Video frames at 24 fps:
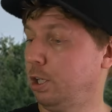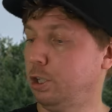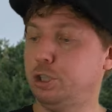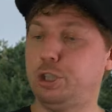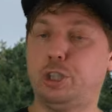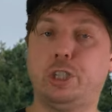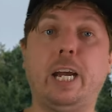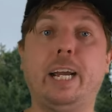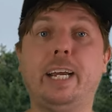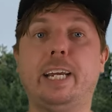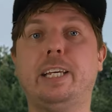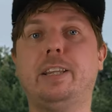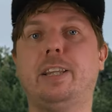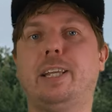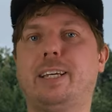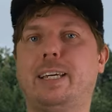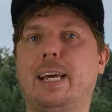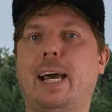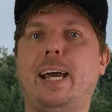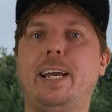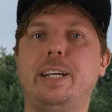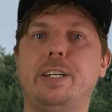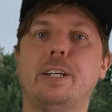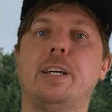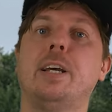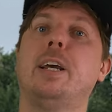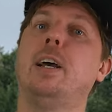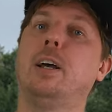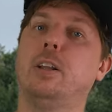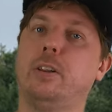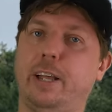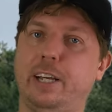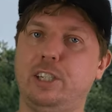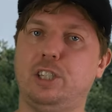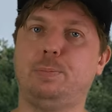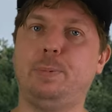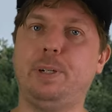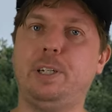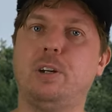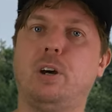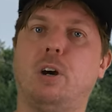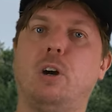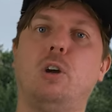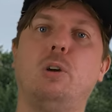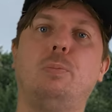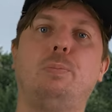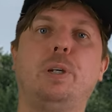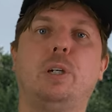Shaking the gate lets me
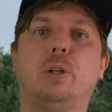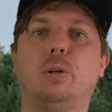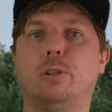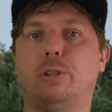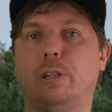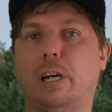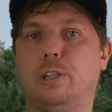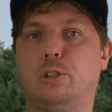know because